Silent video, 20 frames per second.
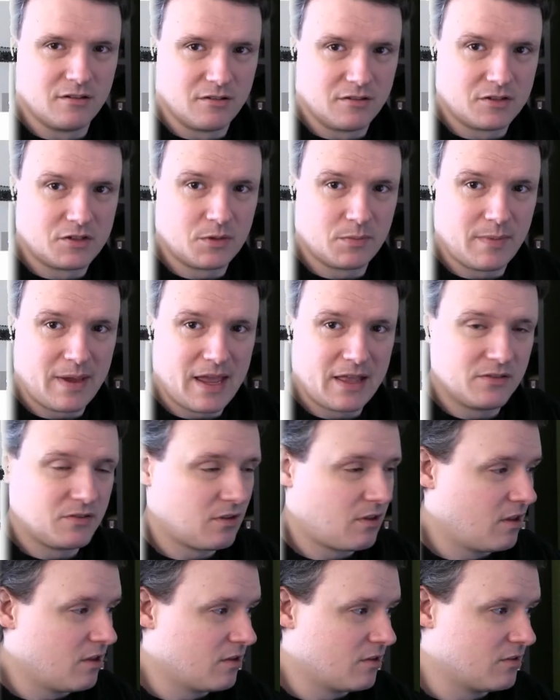some mad
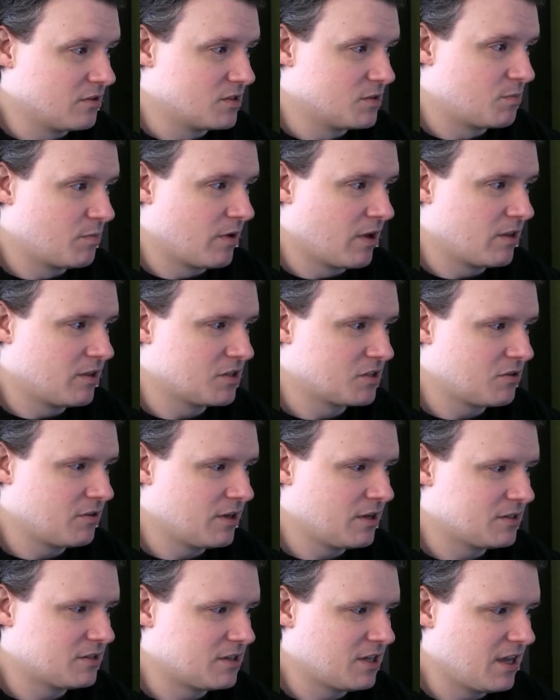skills. But let's go
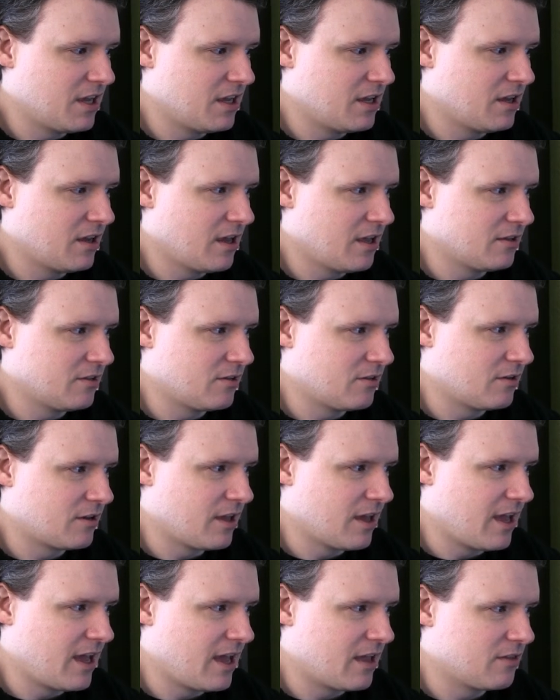ahead and take a
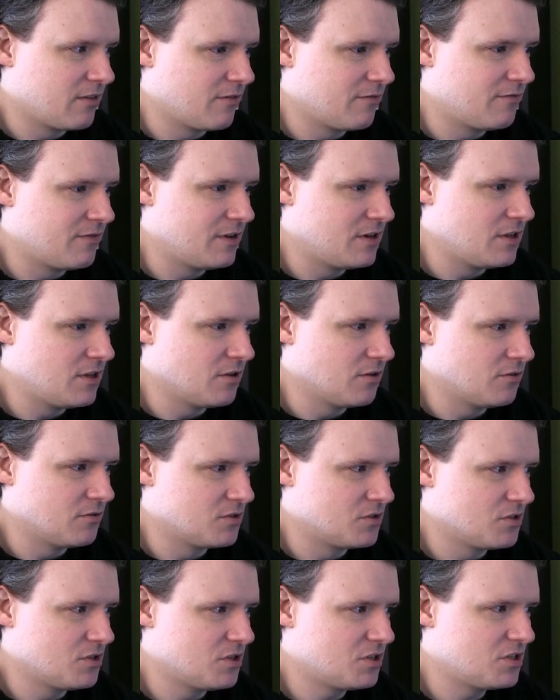look at the videos
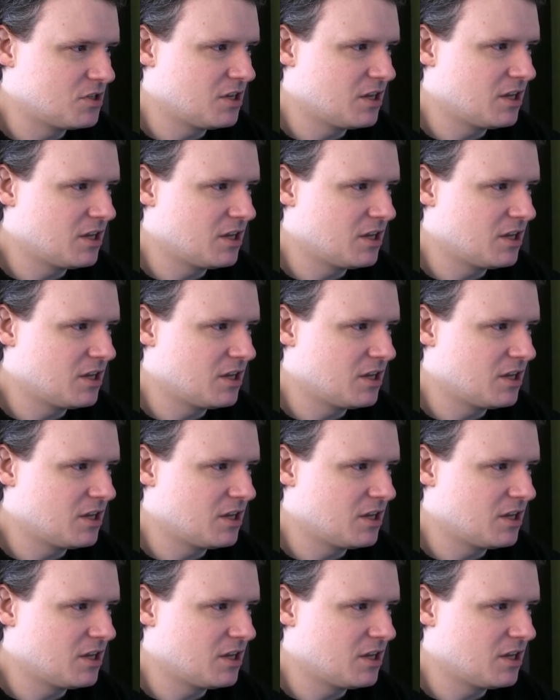so just so